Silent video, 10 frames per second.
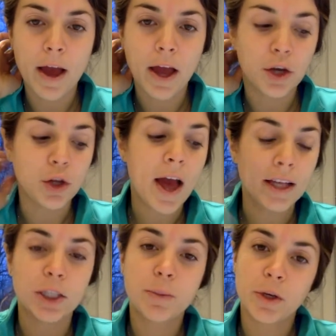and
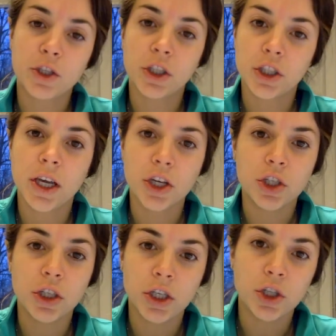as a special
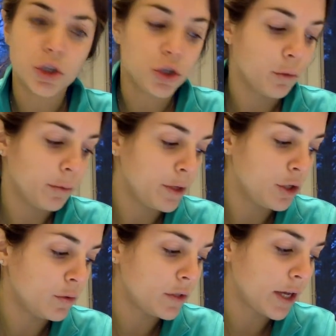education teacher, you will be
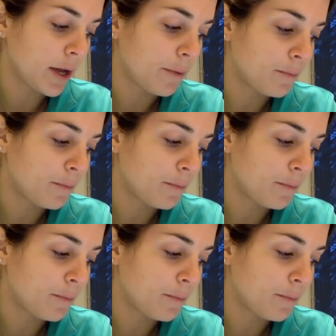using it.